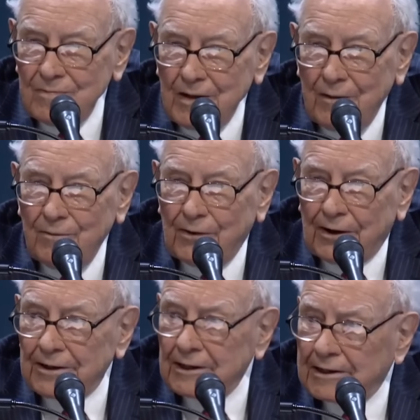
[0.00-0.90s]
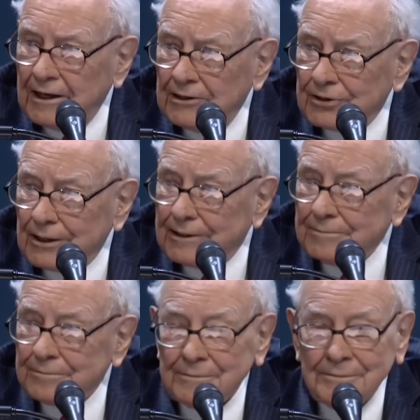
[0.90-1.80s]
very occasionally.
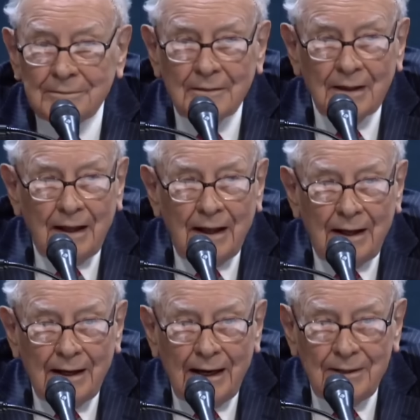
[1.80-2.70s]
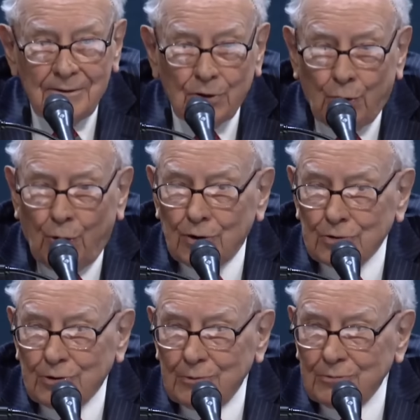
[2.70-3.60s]
The
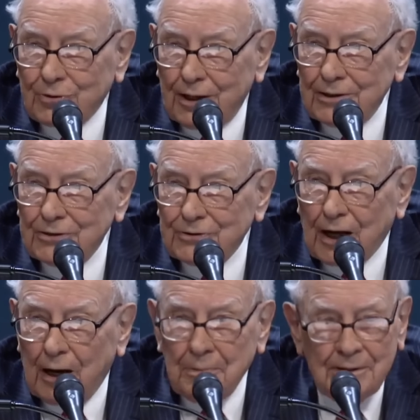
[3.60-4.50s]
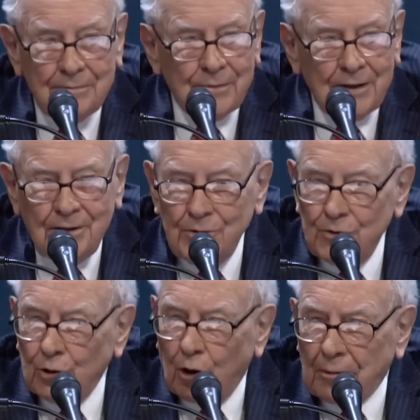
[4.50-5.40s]
long-term trend is up.
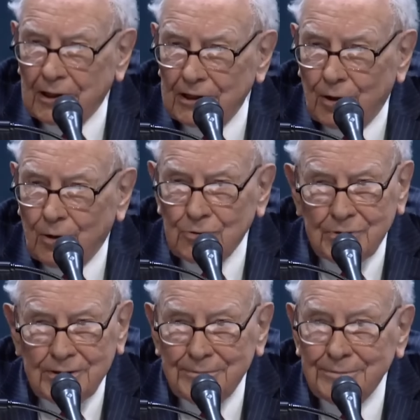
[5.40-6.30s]
Nobody knows.